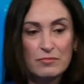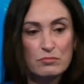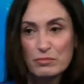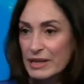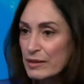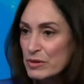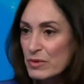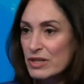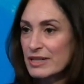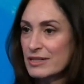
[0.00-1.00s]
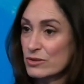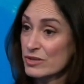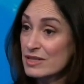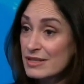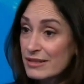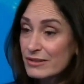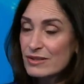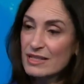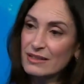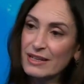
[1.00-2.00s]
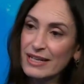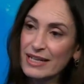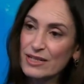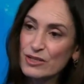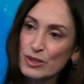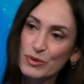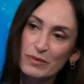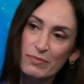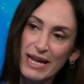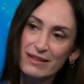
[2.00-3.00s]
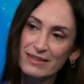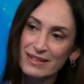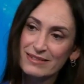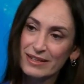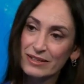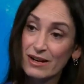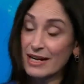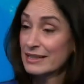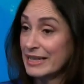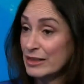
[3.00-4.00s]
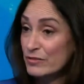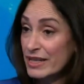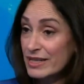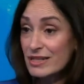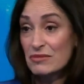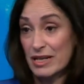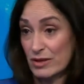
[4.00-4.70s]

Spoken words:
labor markets or skills and the like, and so you can make things that are highly innovative and